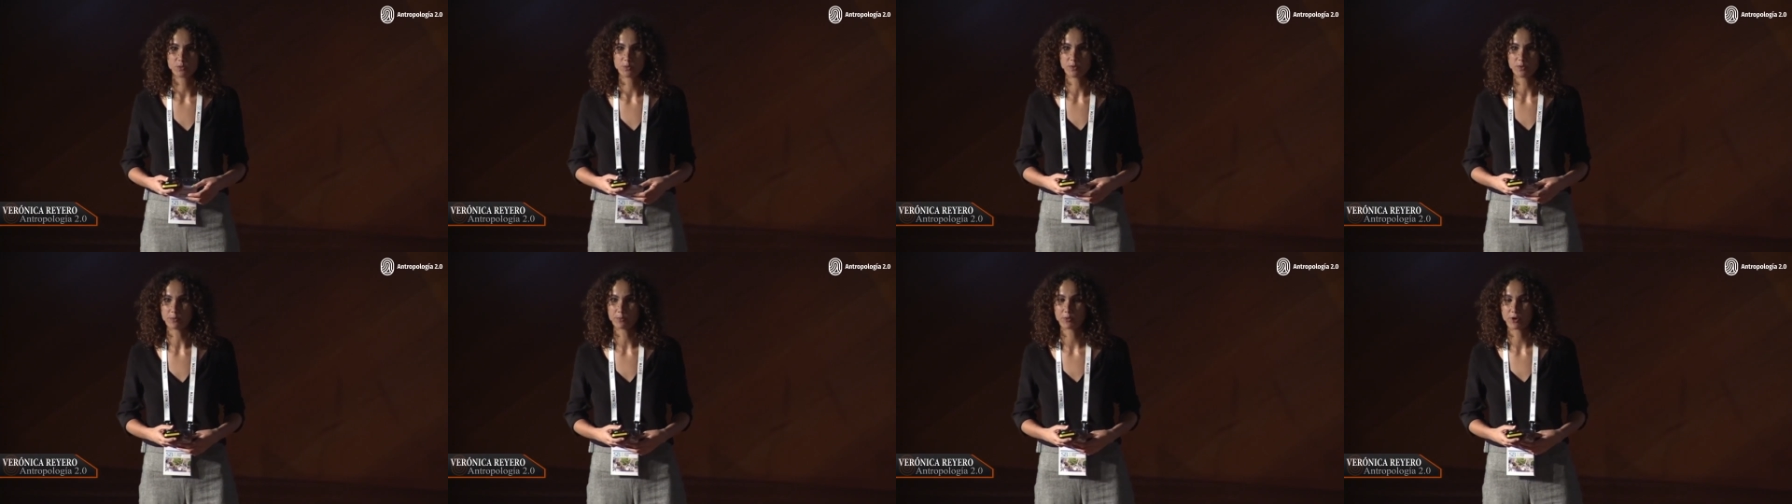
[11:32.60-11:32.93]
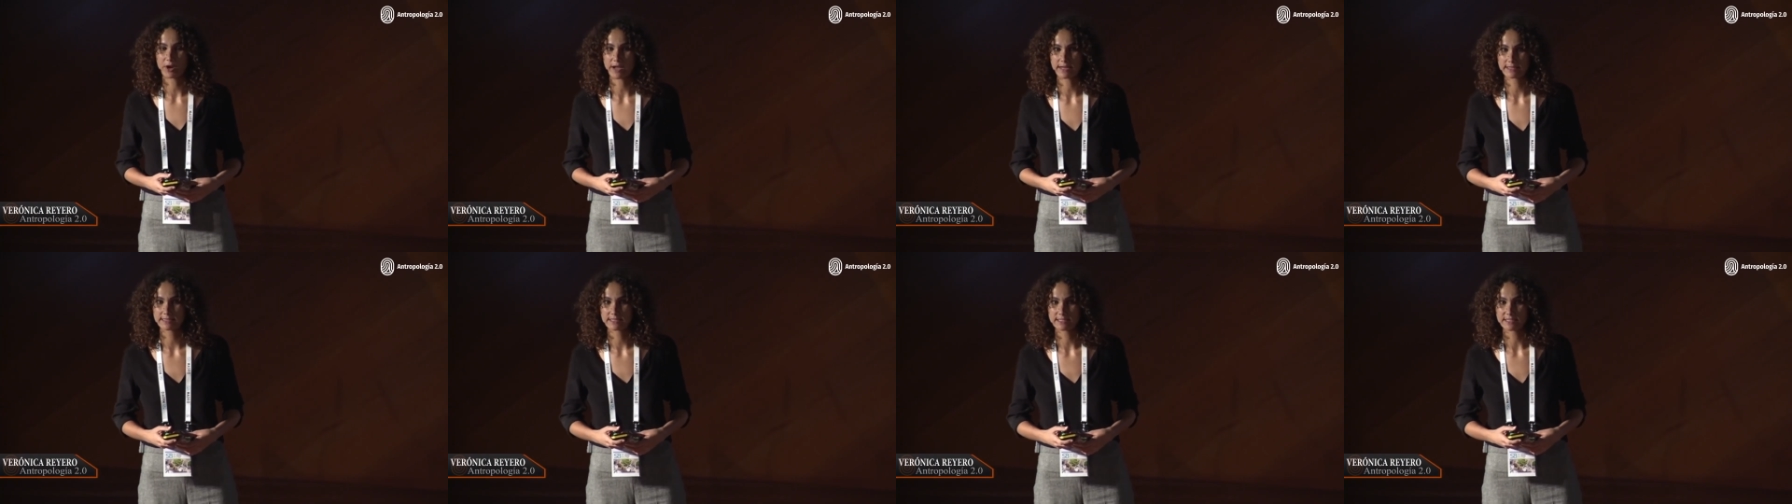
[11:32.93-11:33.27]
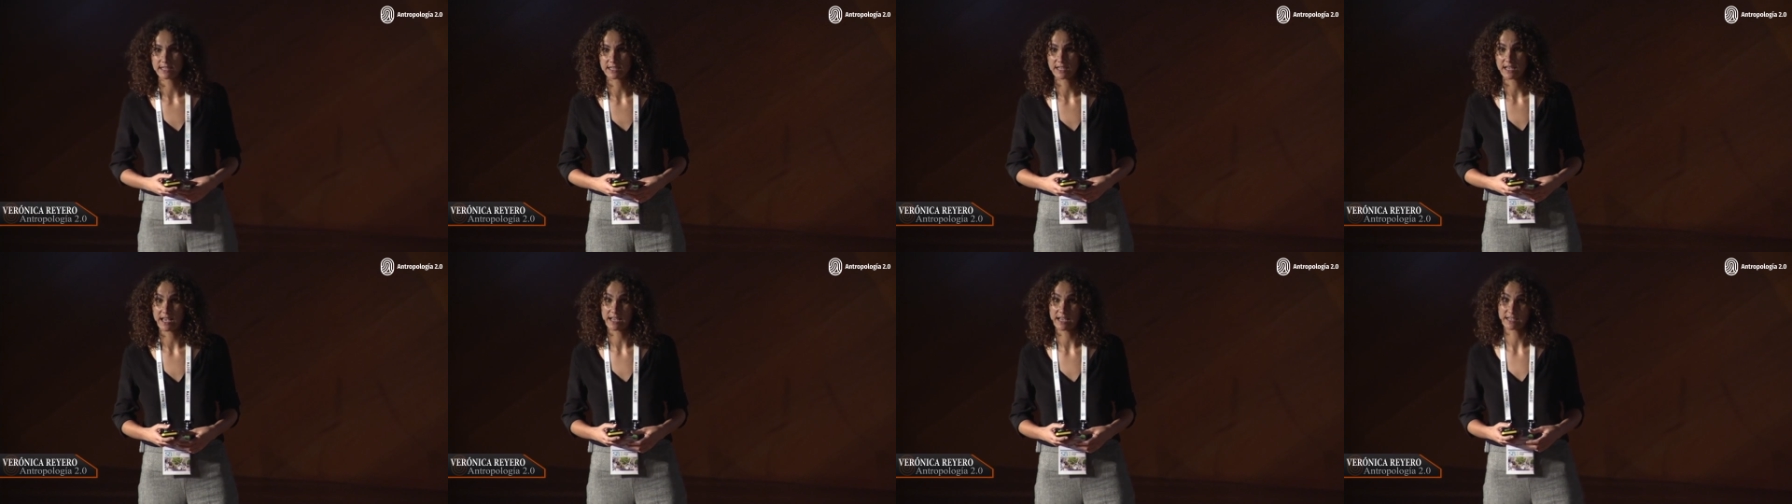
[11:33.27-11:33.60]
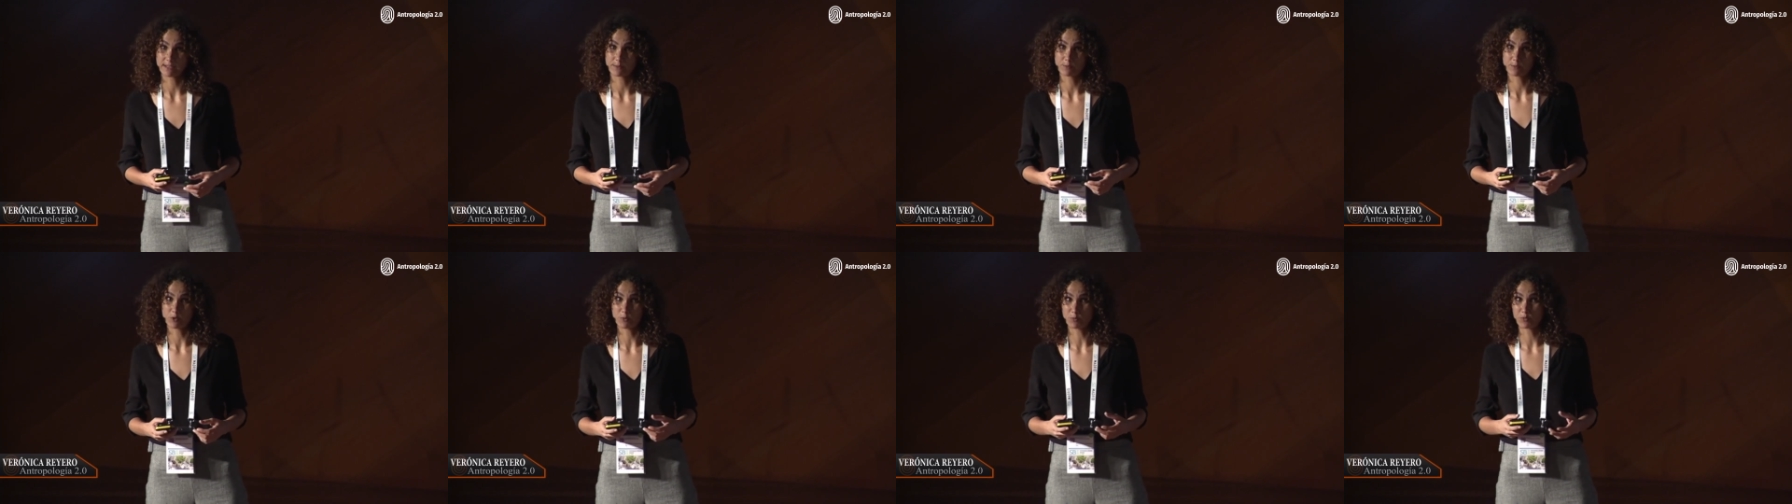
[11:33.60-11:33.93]
we practice
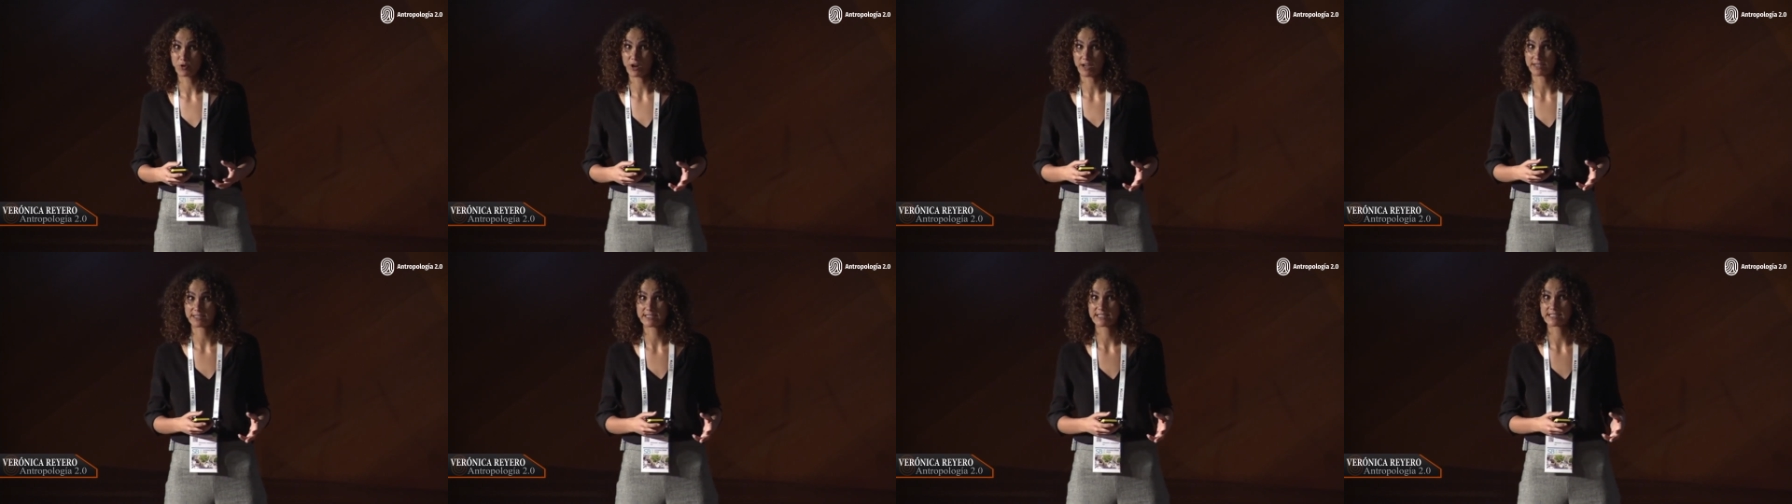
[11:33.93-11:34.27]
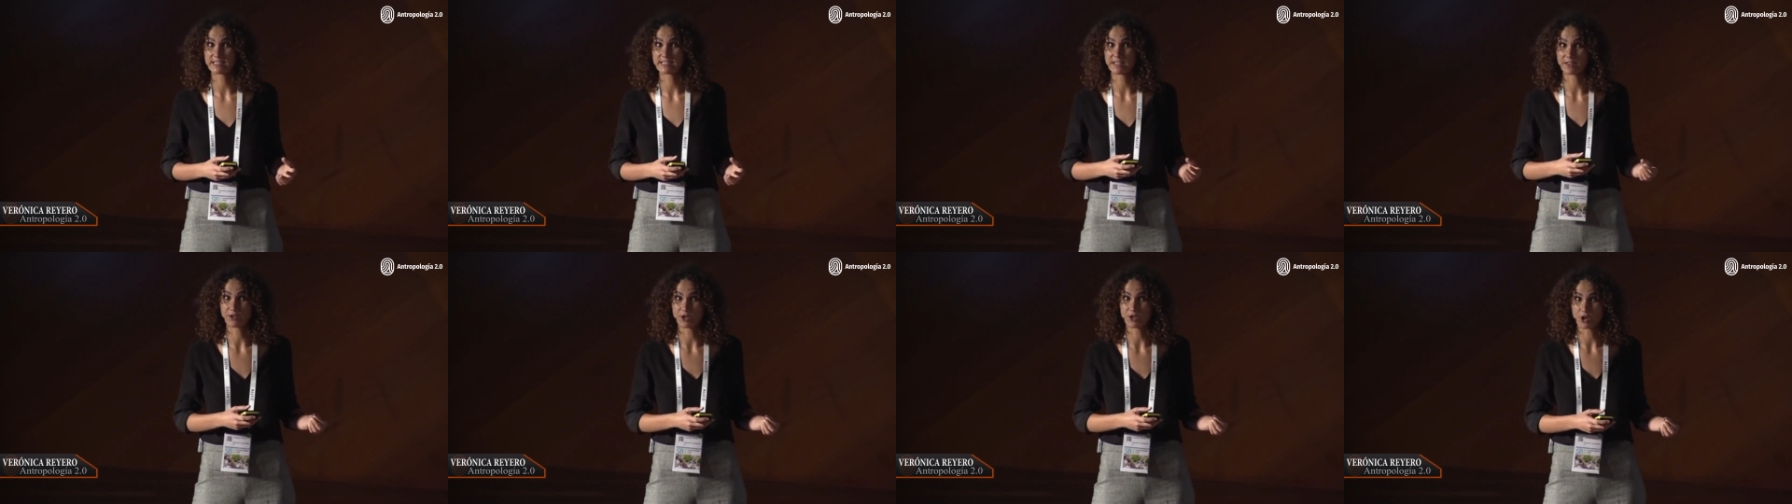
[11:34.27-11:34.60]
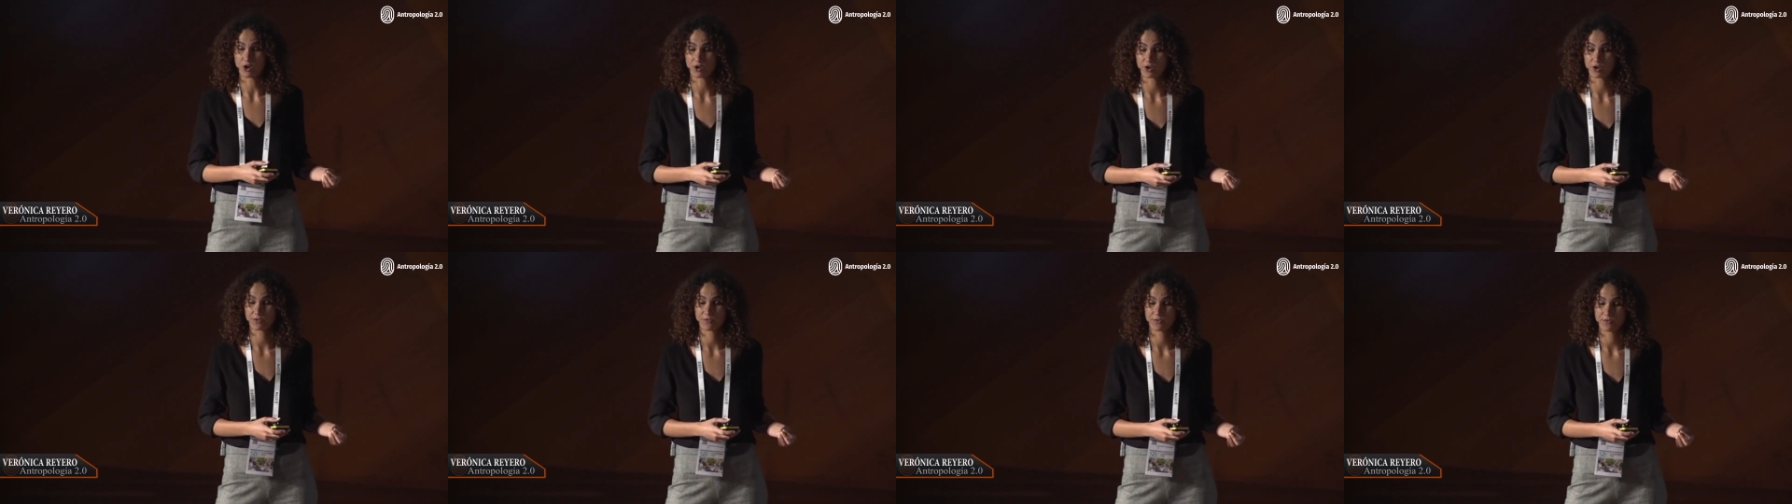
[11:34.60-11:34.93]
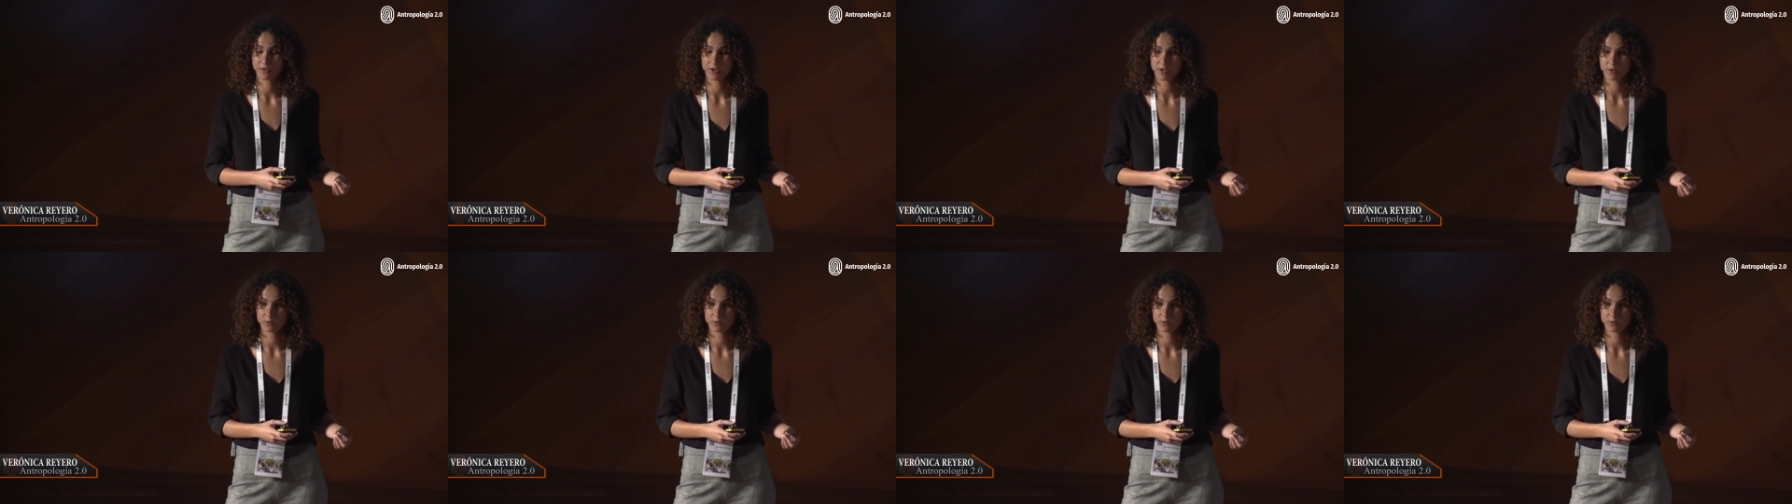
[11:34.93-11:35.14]
ethnography,